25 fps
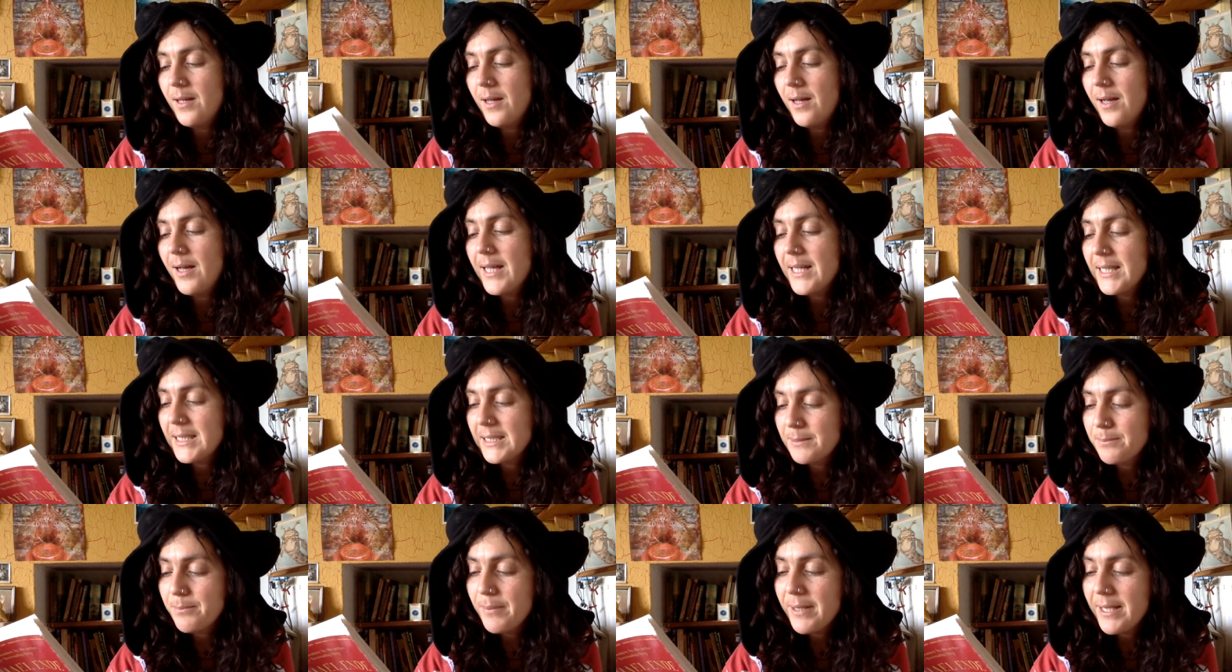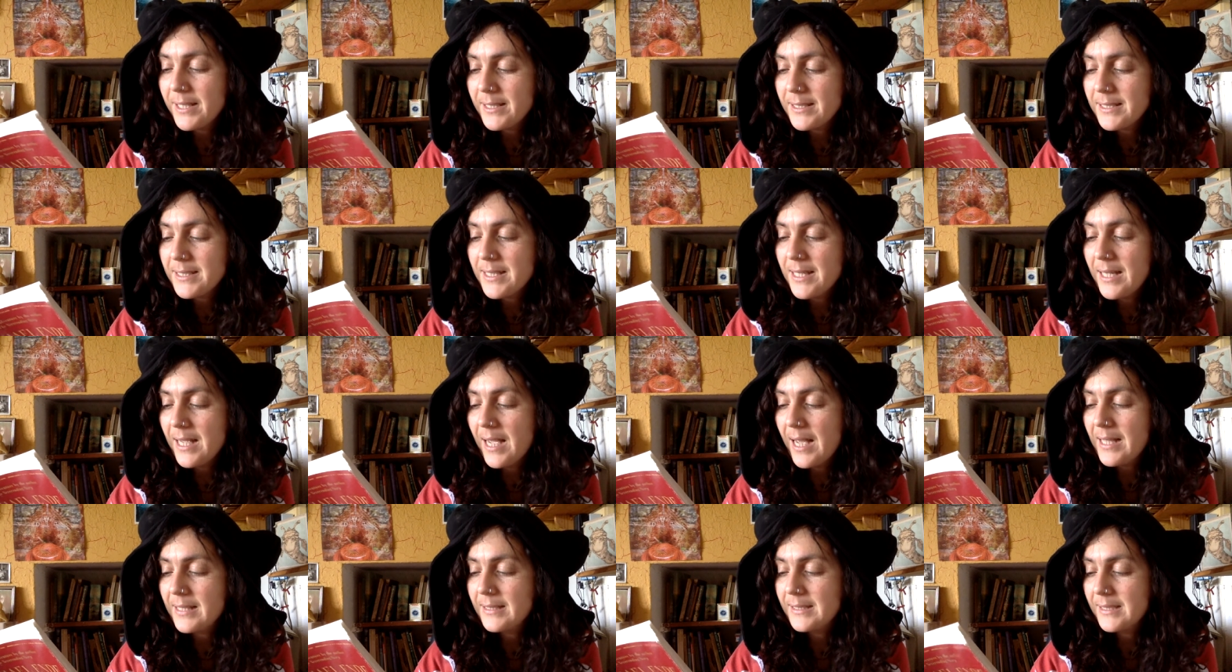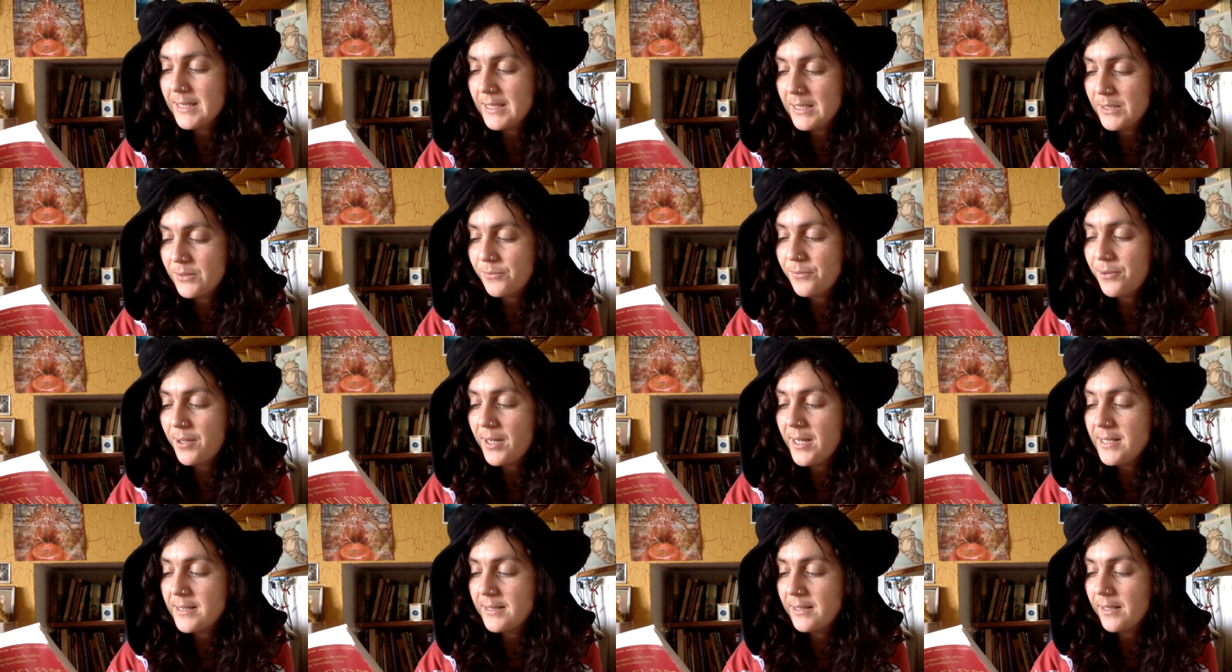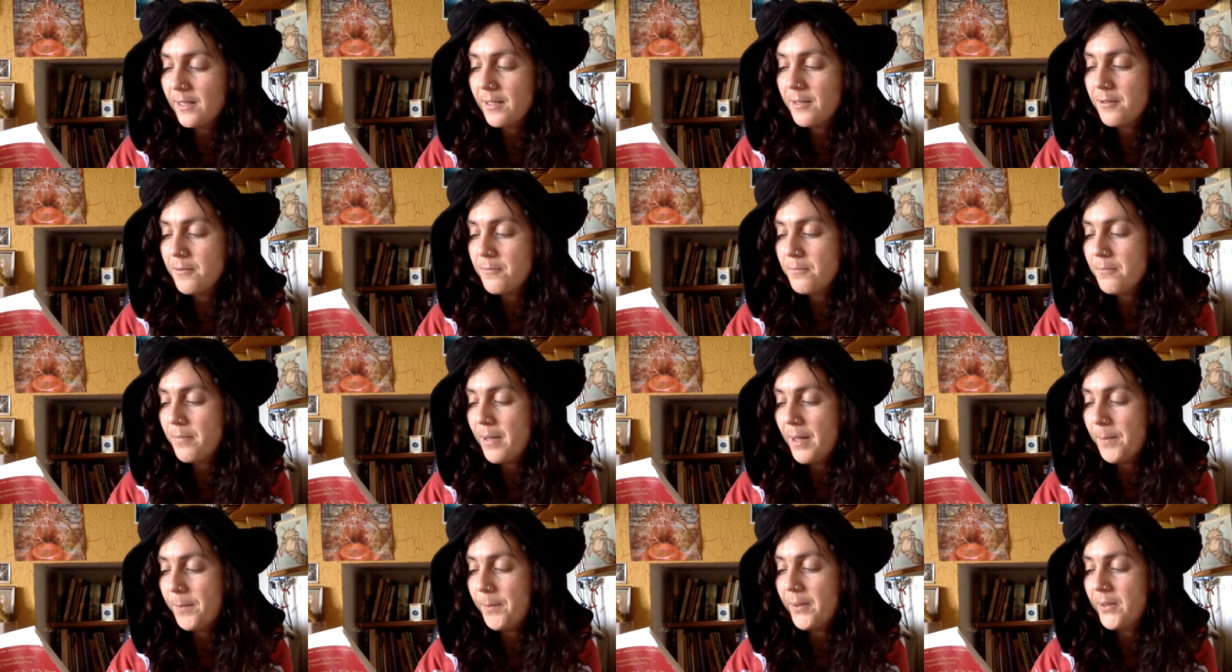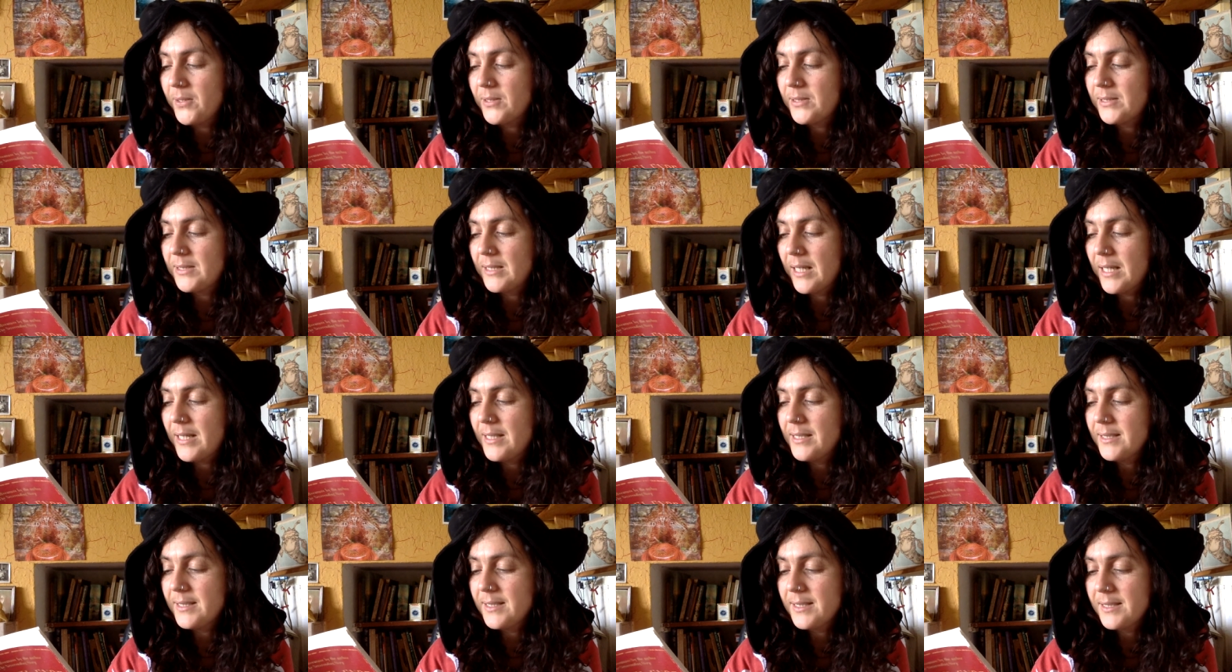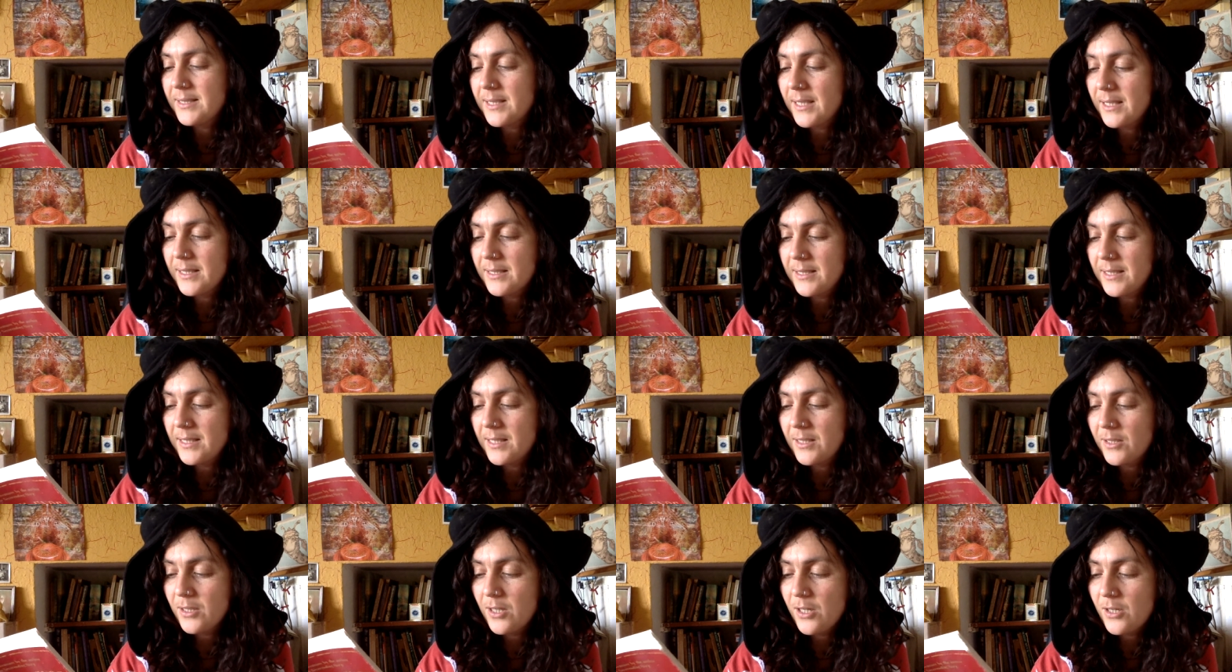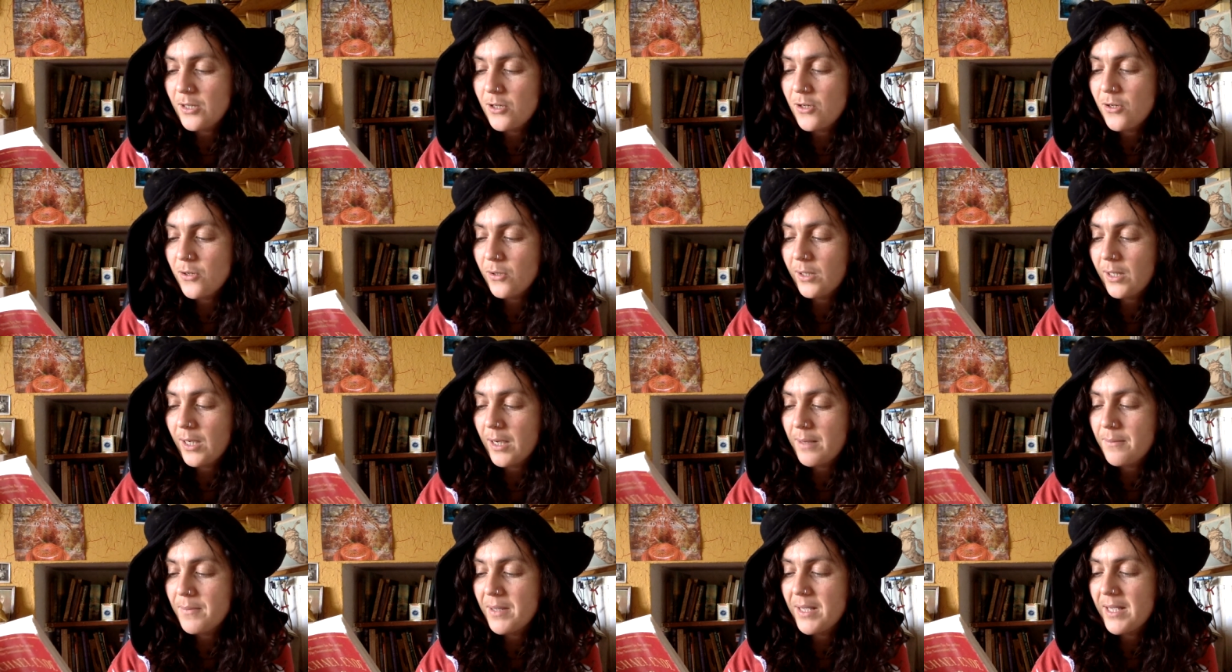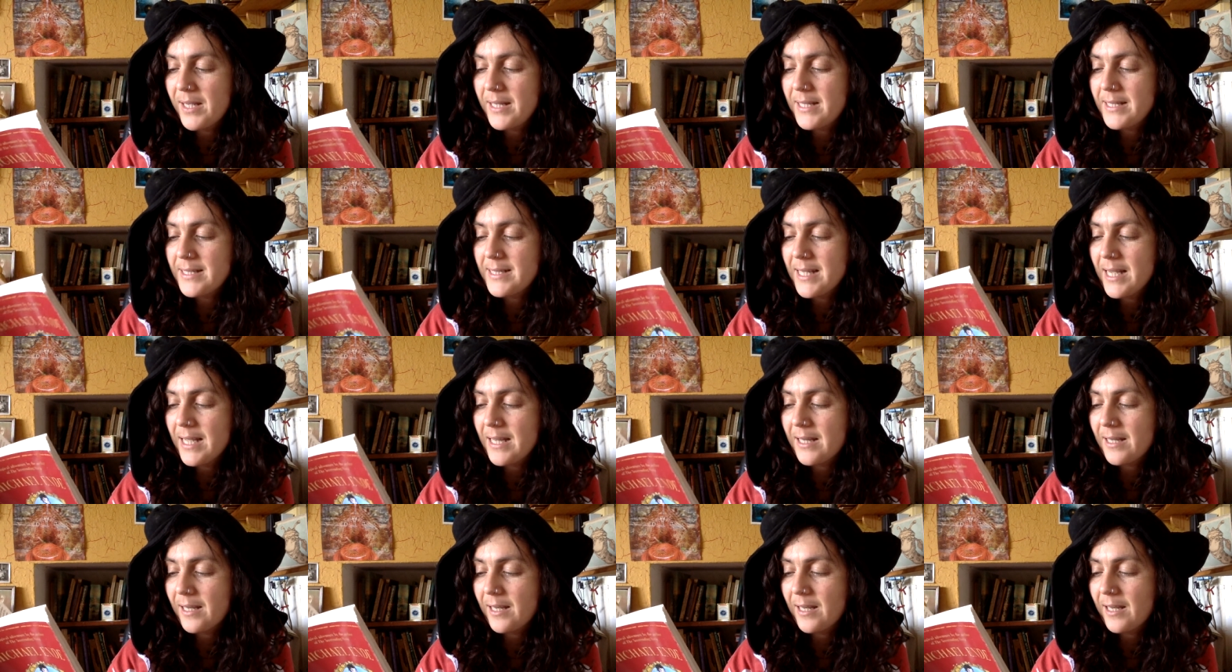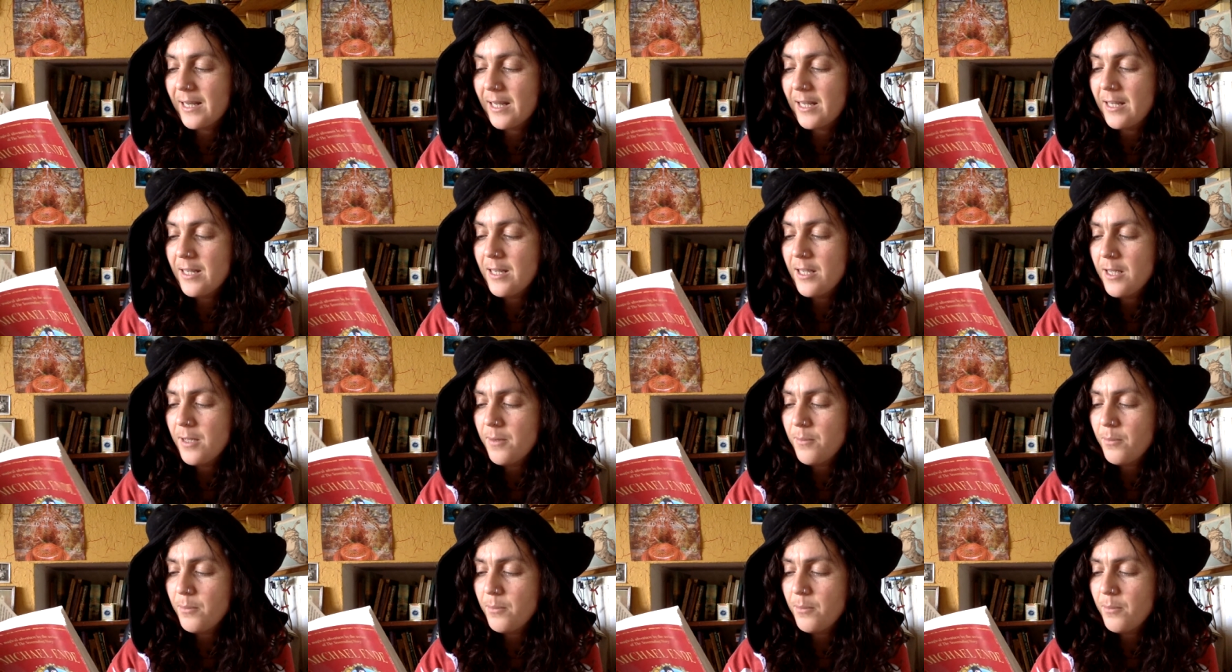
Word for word: I expect he has his reason, Beppo said, studying the newcomer intently,